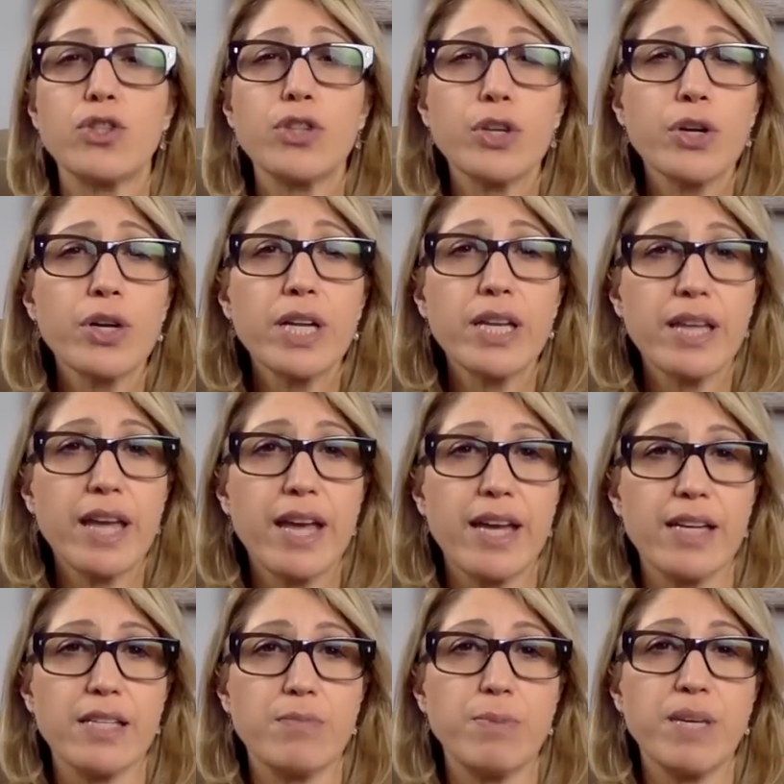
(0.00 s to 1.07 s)
30
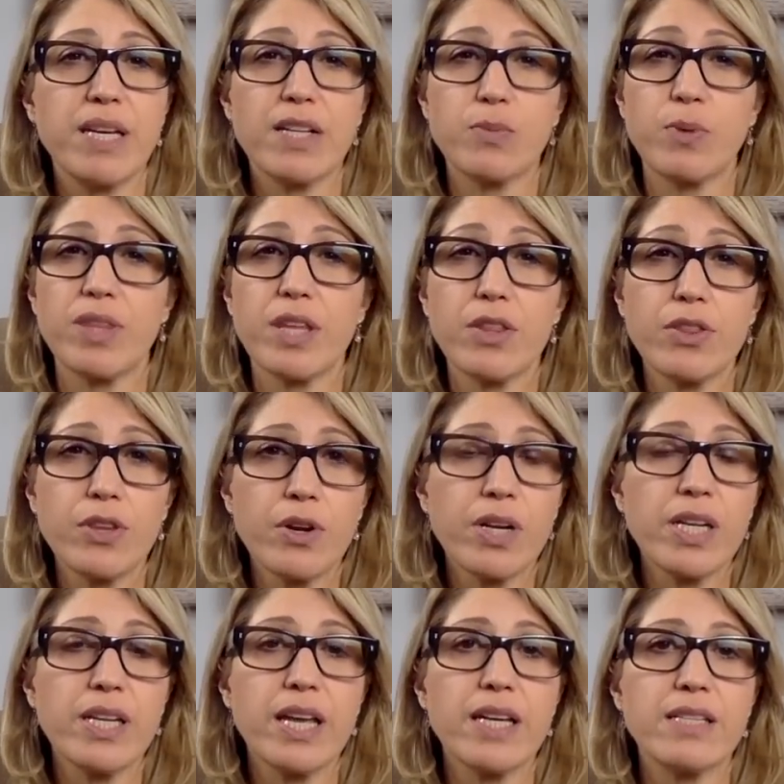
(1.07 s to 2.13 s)
days because within 30
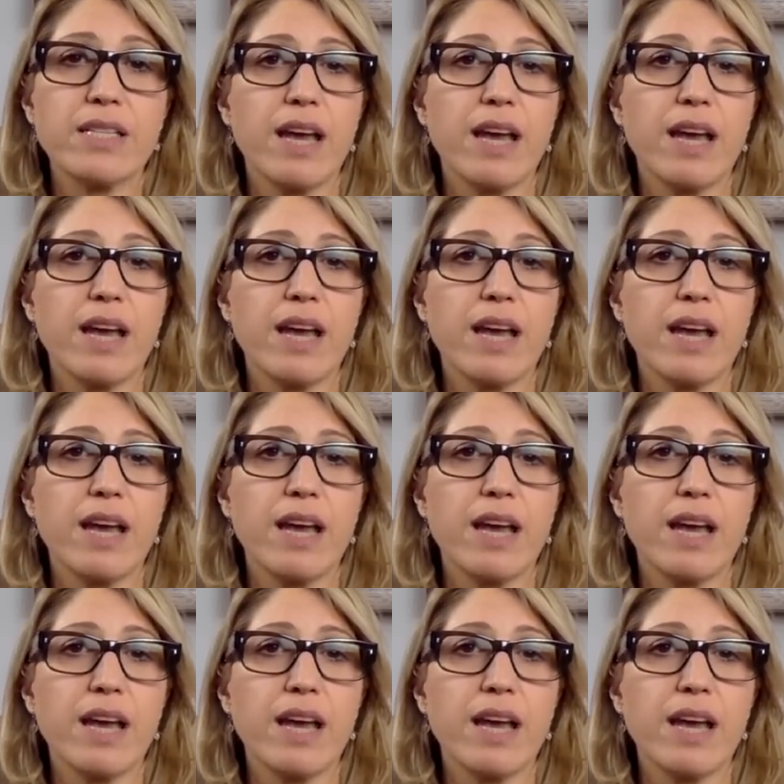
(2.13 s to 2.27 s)
days,